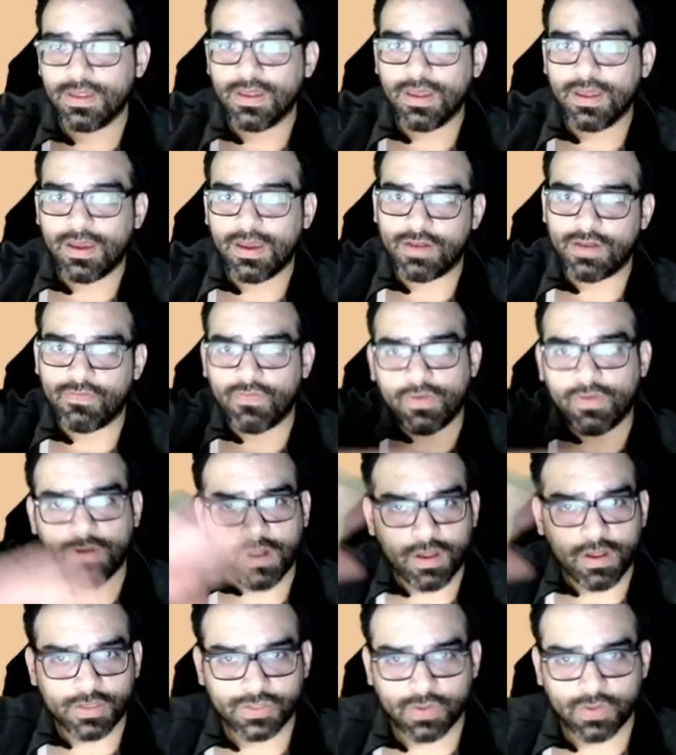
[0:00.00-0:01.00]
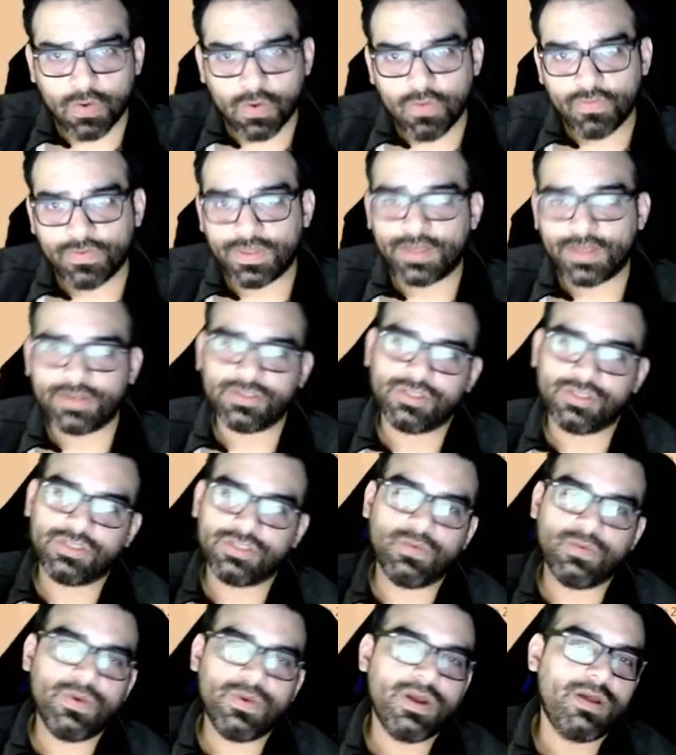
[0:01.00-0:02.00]
kind of gloss over that is just say,
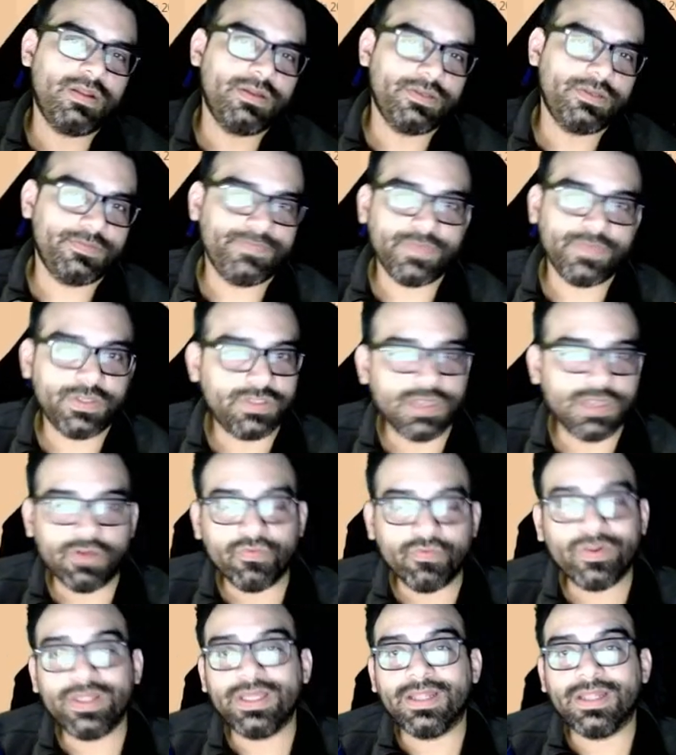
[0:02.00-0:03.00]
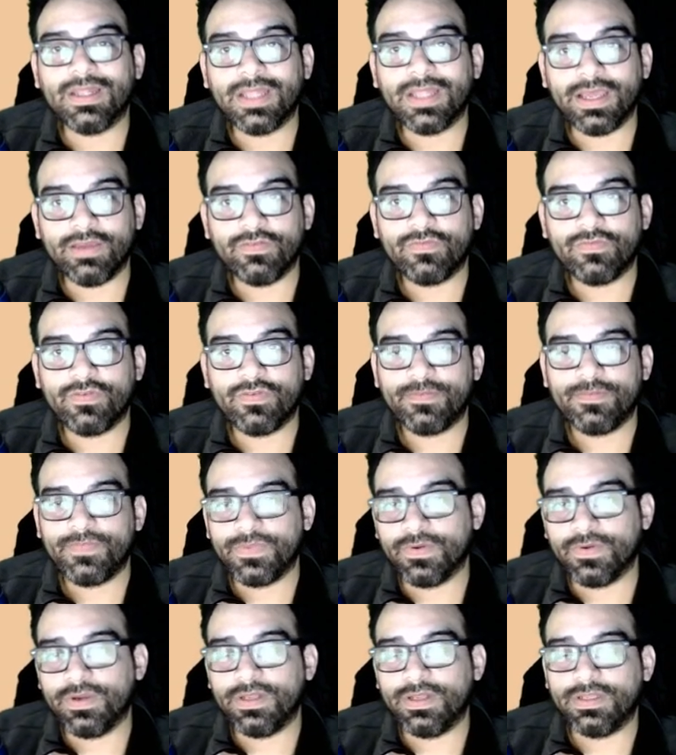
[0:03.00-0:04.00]
well, it's not really a life,
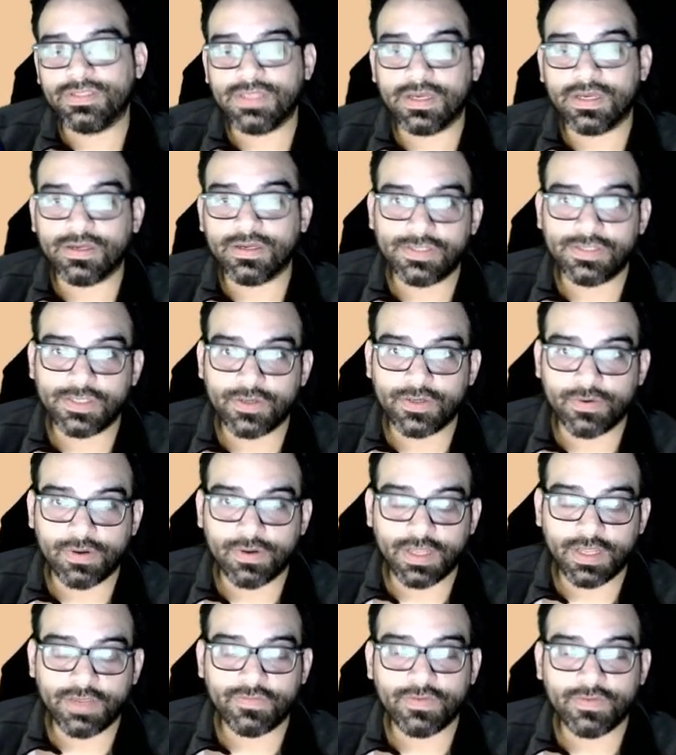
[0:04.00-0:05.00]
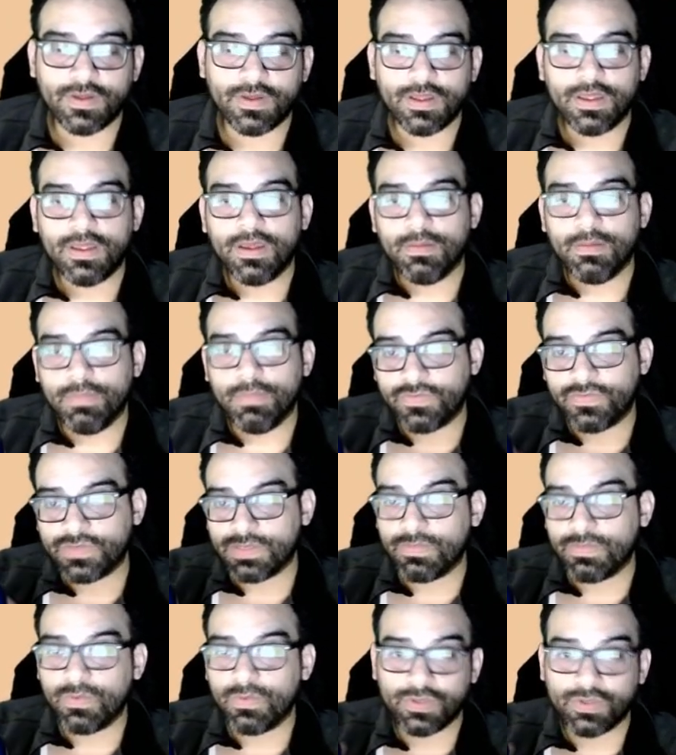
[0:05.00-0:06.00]
right? It's not considered a life. But if
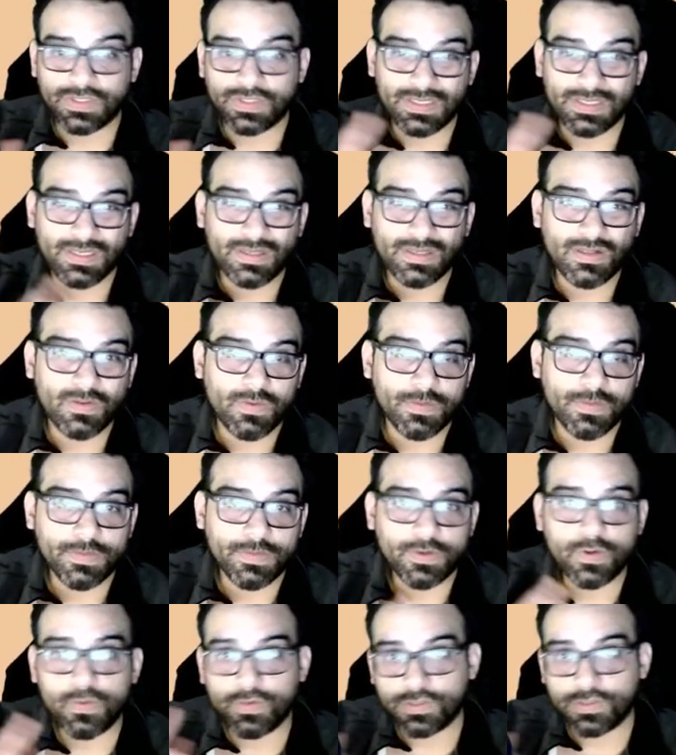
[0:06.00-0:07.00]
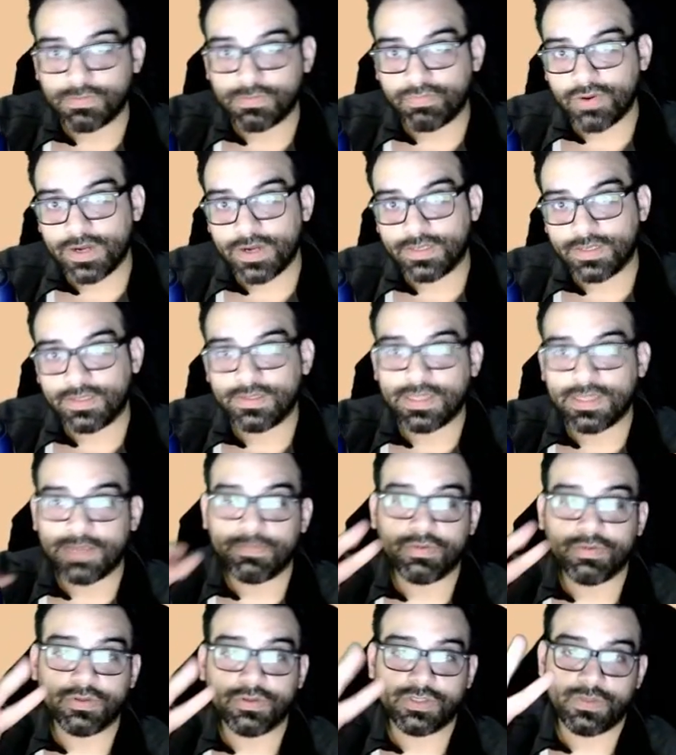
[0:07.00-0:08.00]
someone were to kill a woman who is pregnant, that
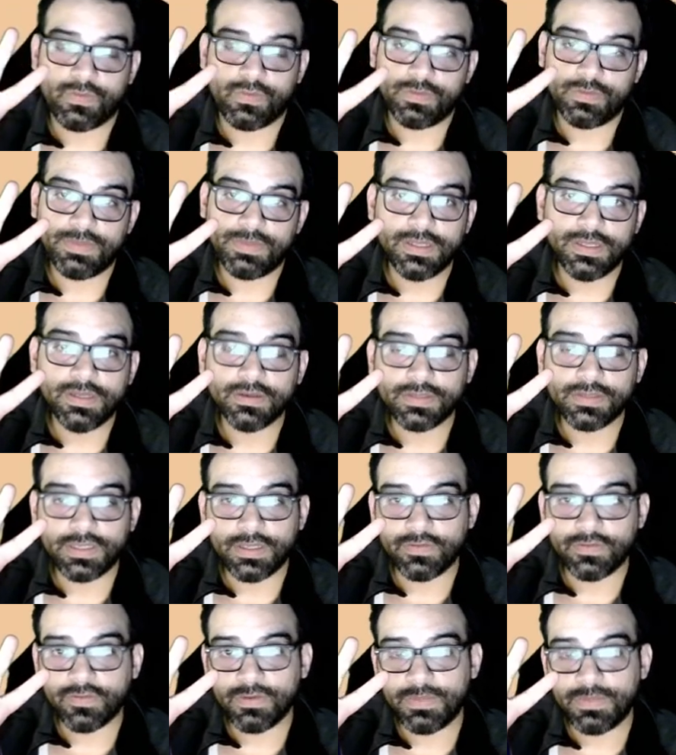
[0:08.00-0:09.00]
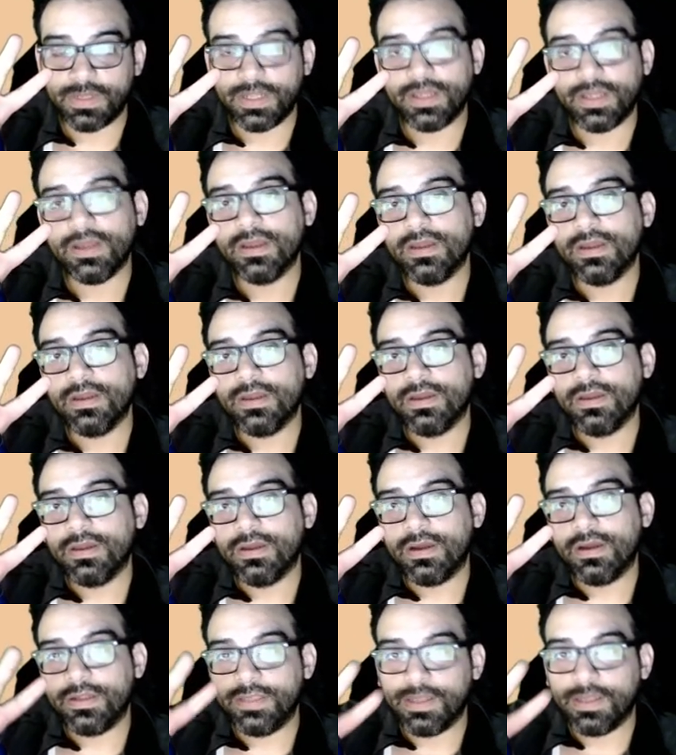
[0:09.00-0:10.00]
person would be guilty of committing
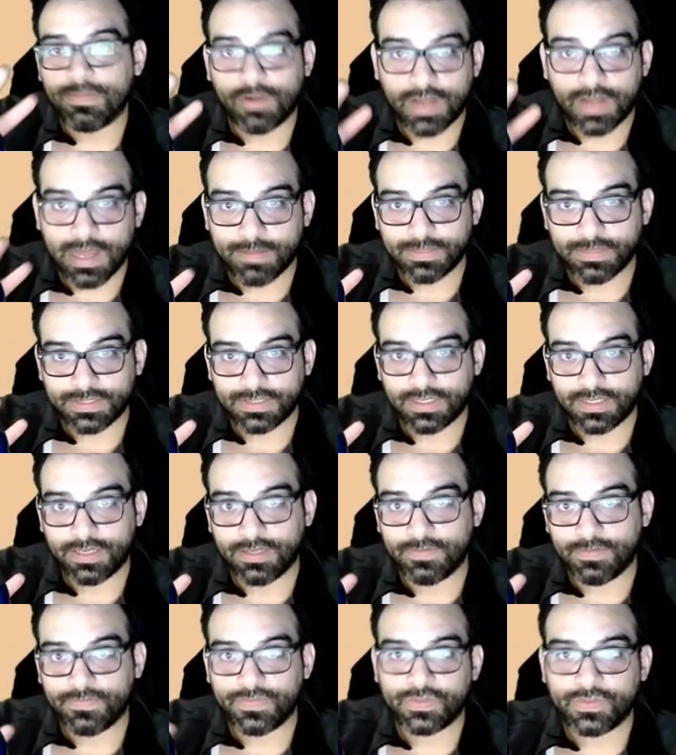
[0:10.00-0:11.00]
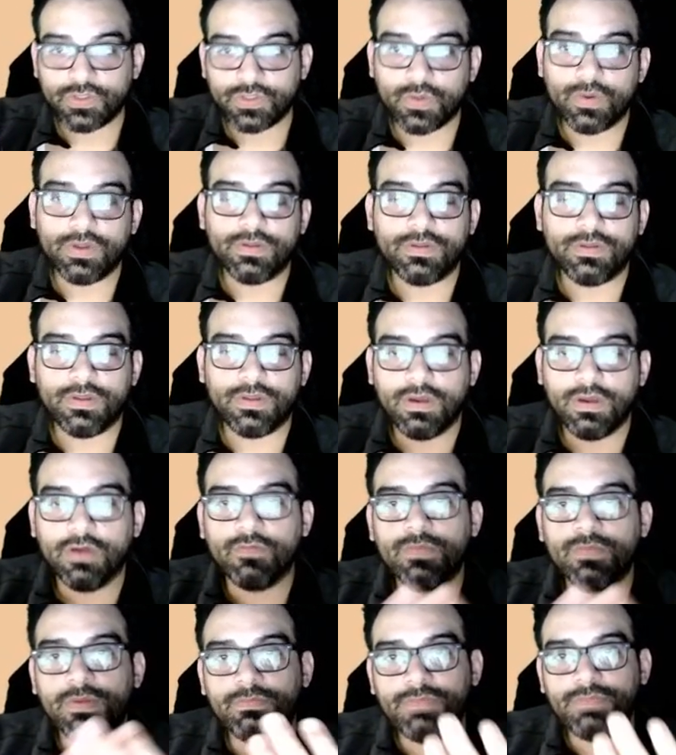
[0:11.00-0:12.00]
a double homicide. So the
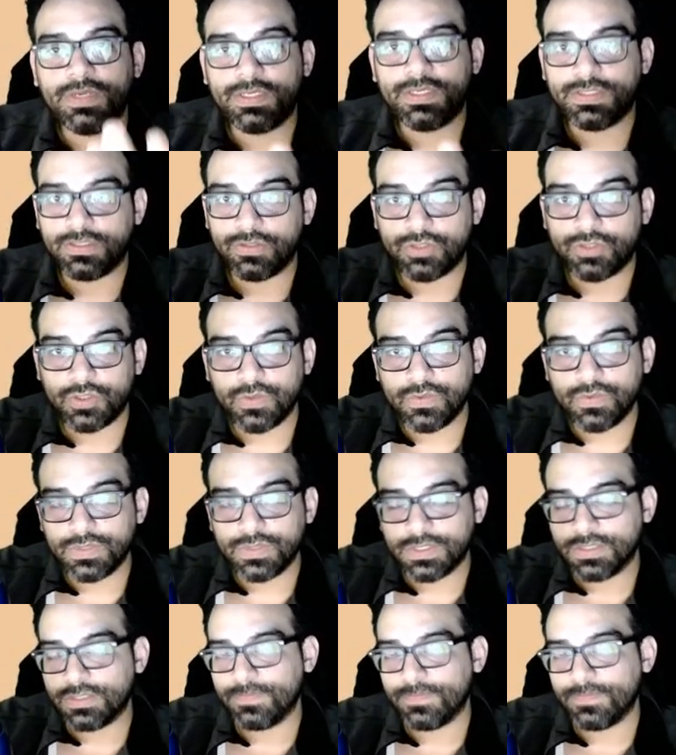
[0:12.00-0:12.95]
government picks and chooses